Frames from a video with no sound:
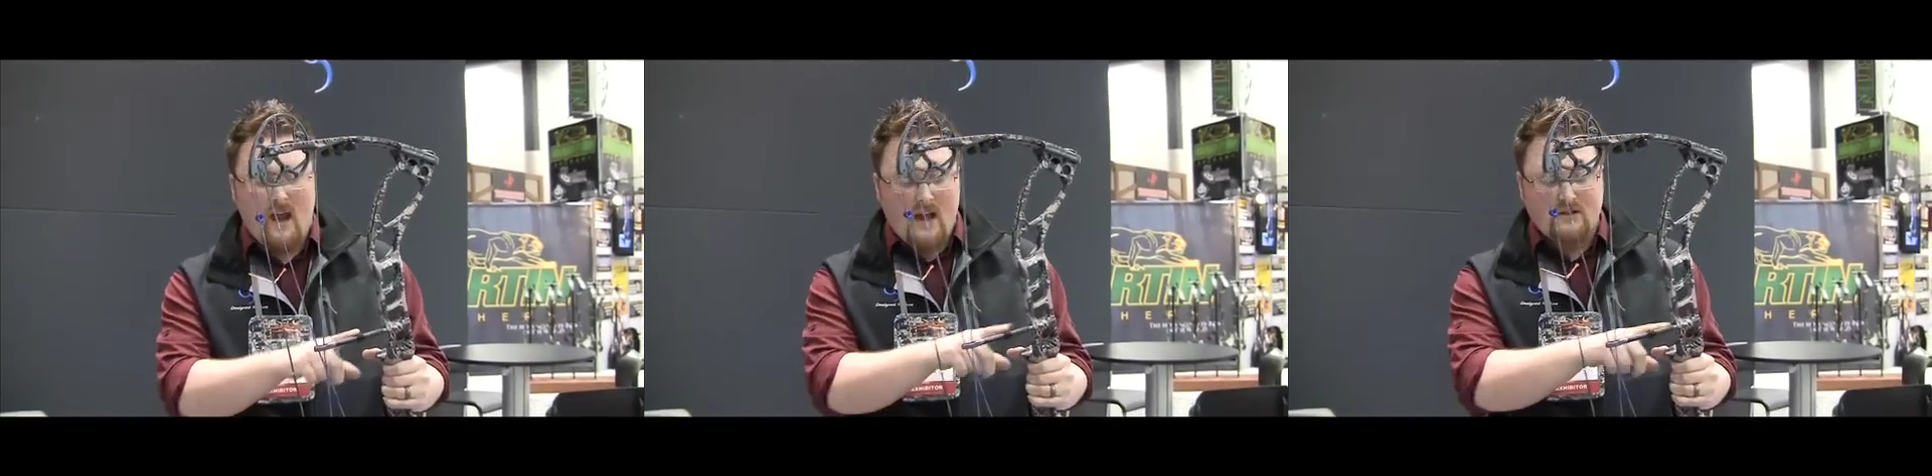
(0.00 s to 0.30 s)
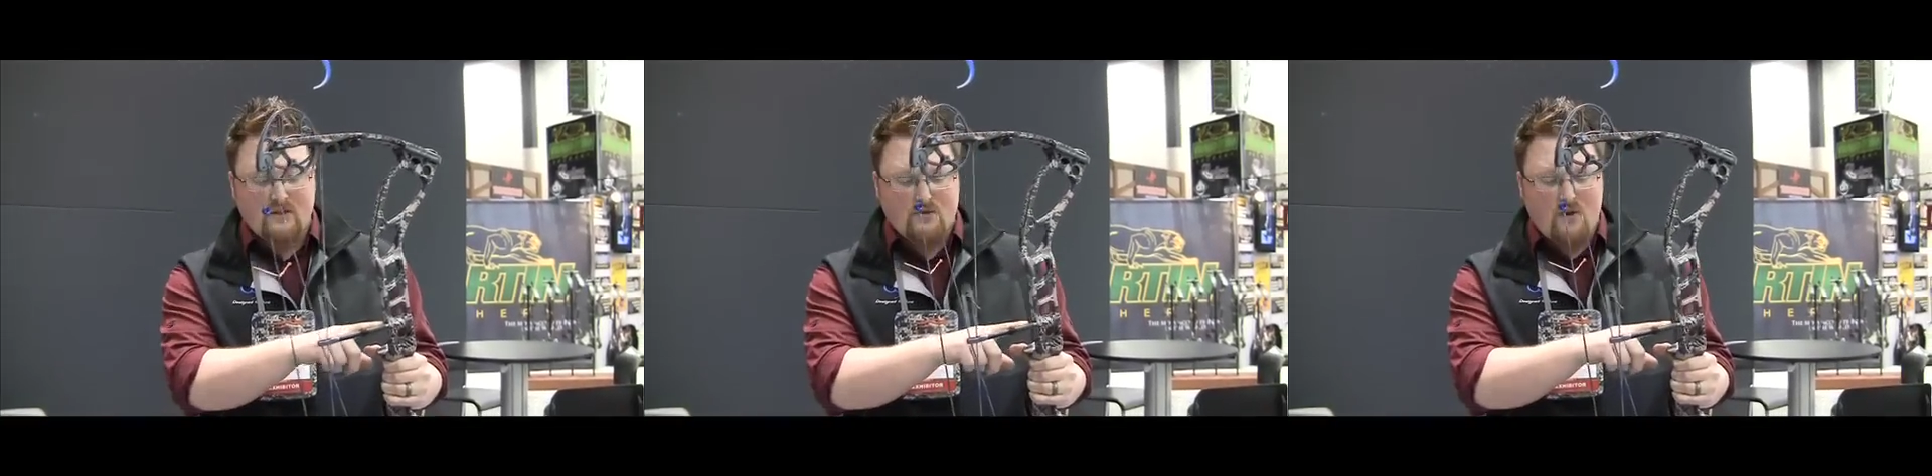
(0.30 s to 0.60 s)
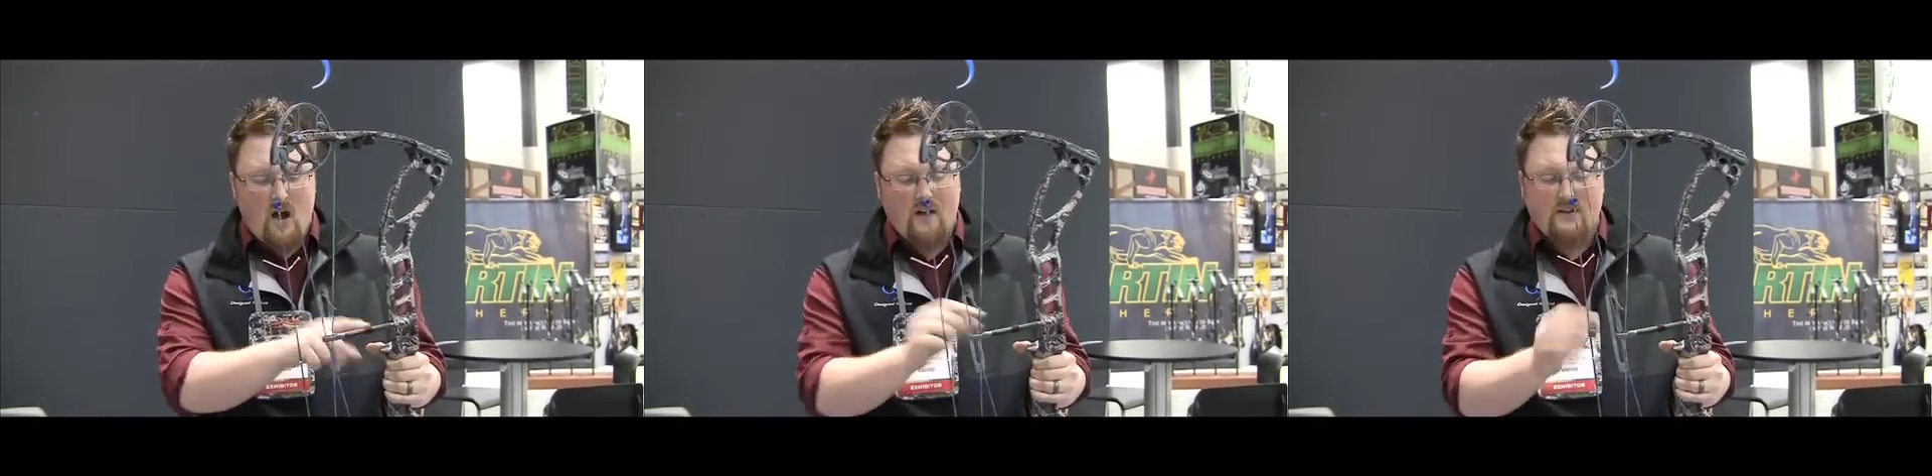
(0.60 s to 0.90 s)
As you
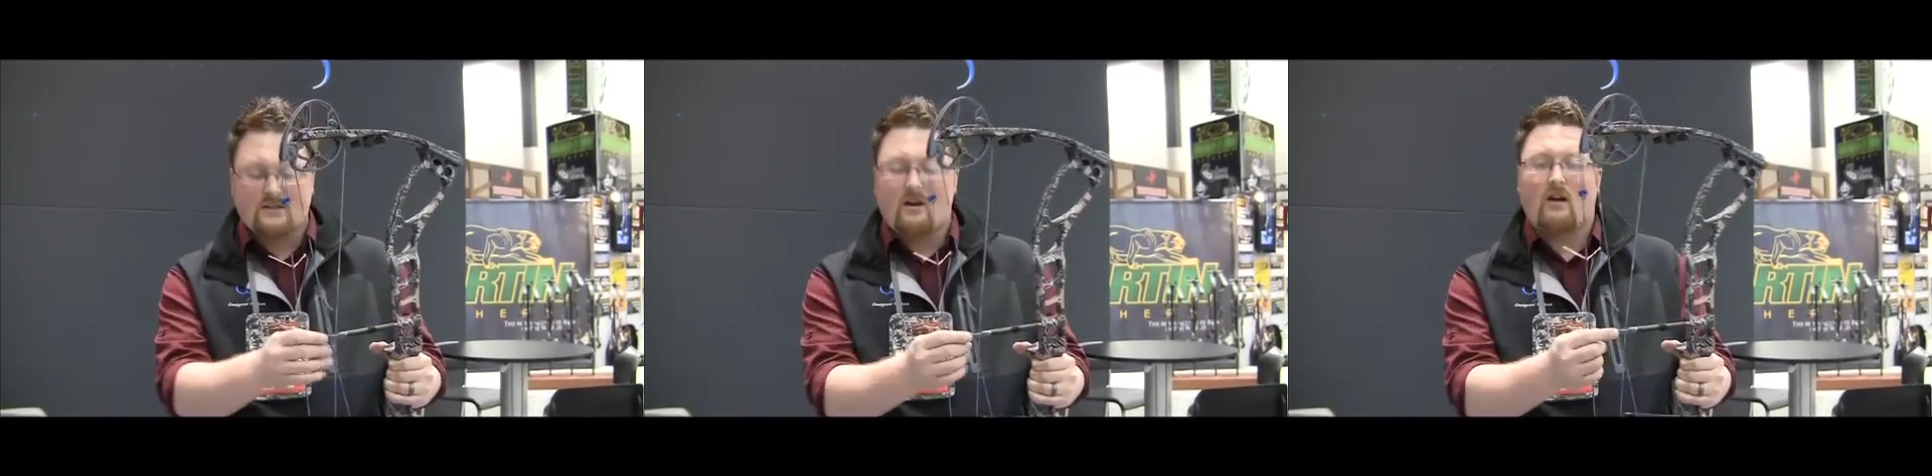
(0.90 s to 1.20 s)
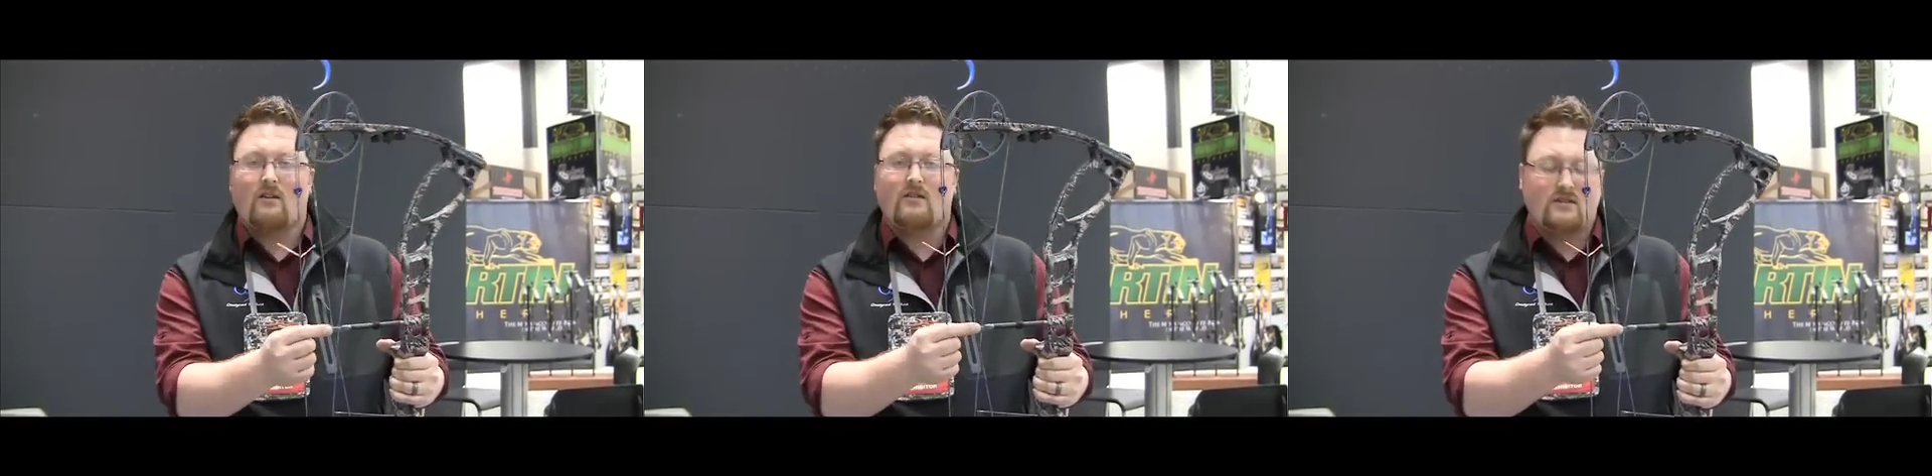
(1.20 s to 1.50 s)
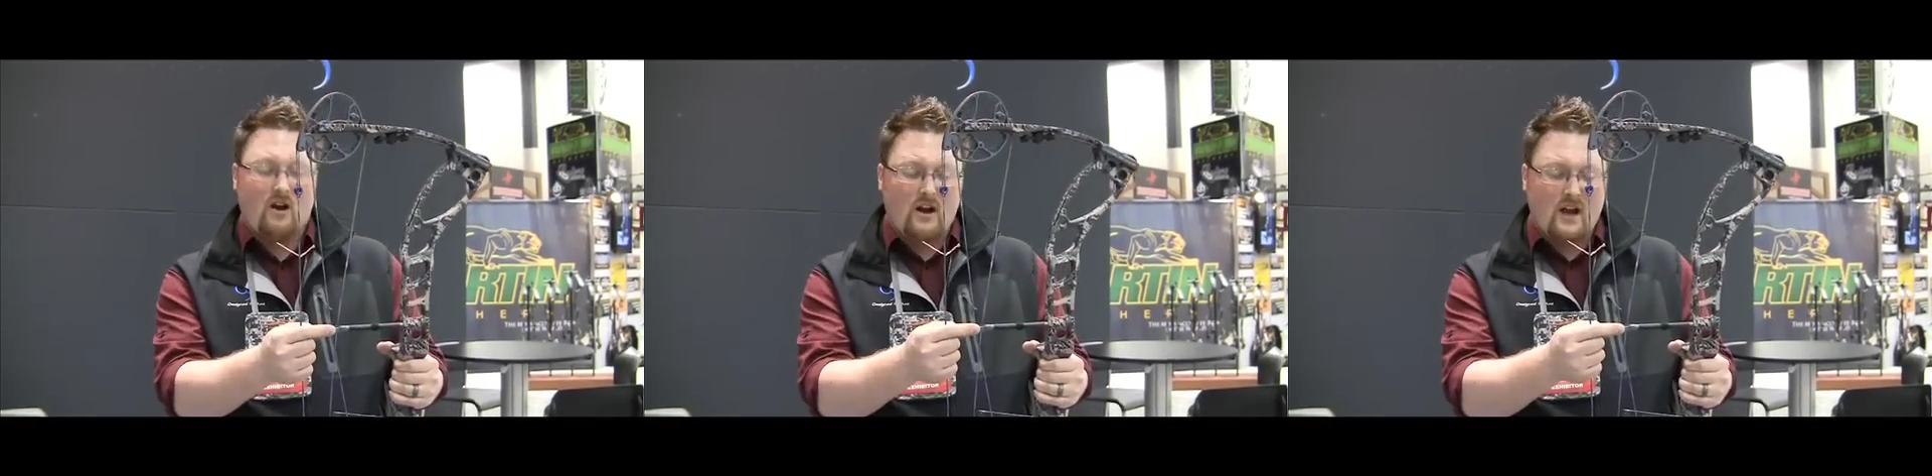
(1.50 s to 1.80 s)
draw, this guard,
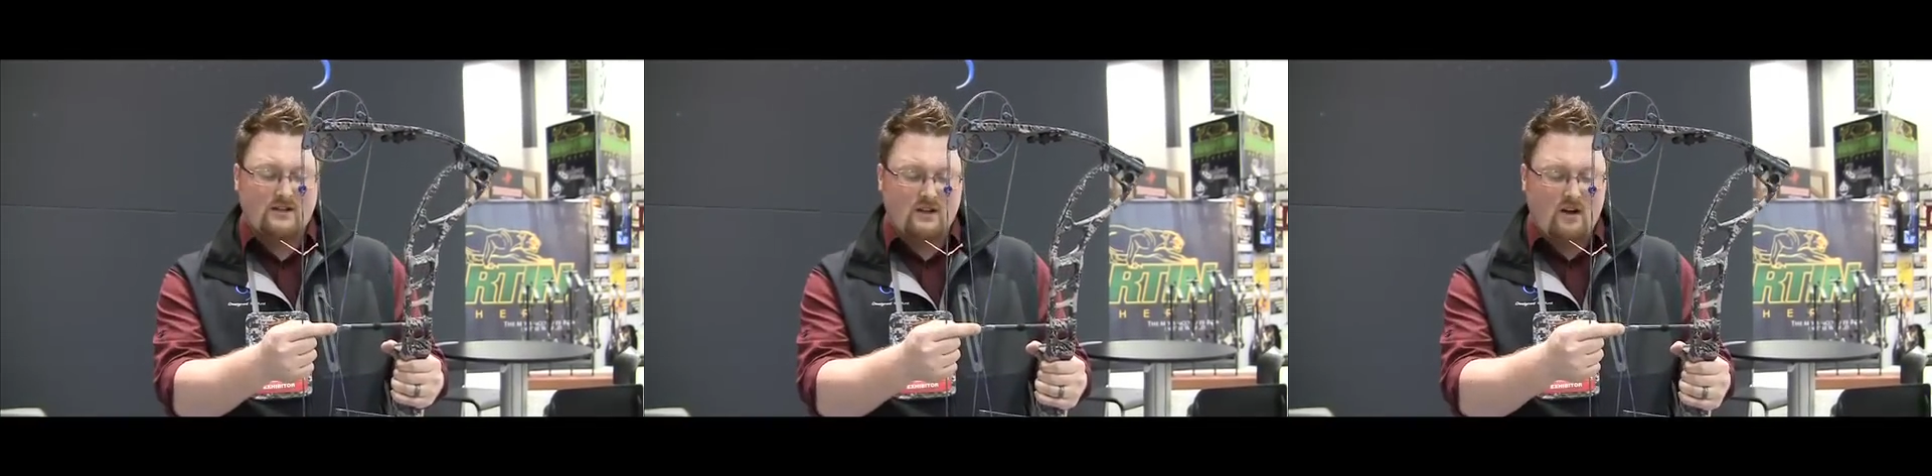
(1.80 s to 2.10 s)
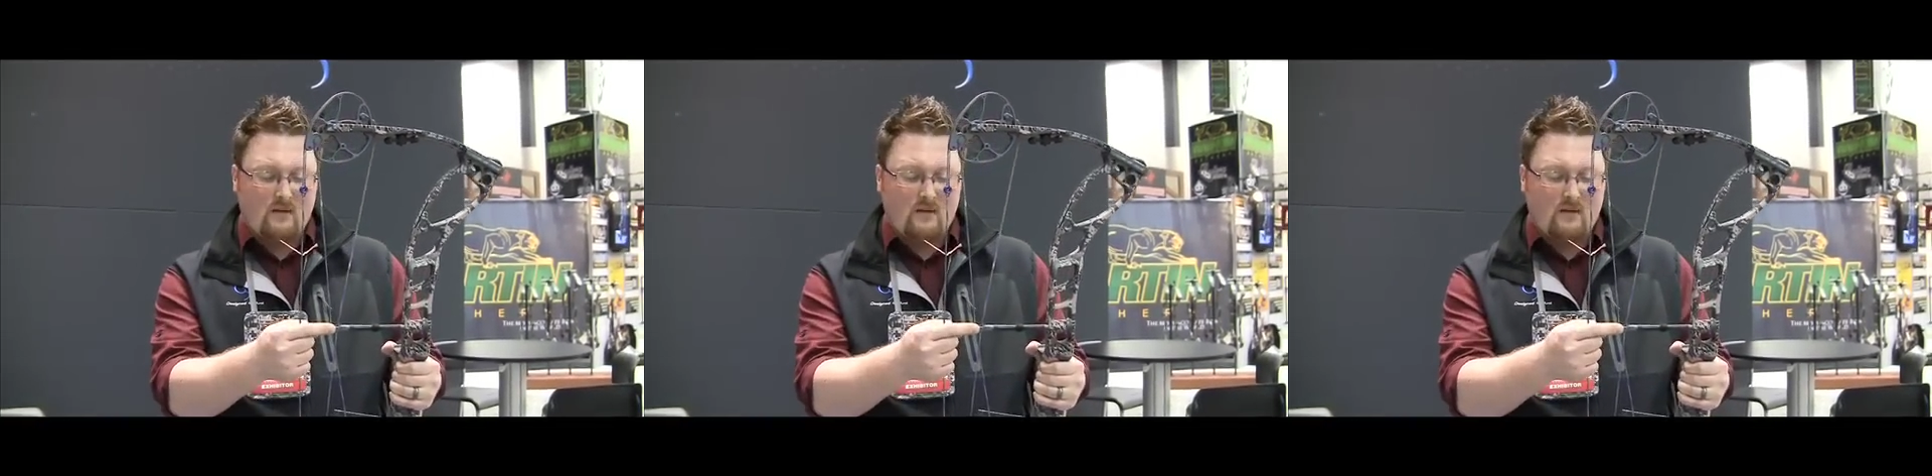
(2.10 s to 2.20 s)
this guard actually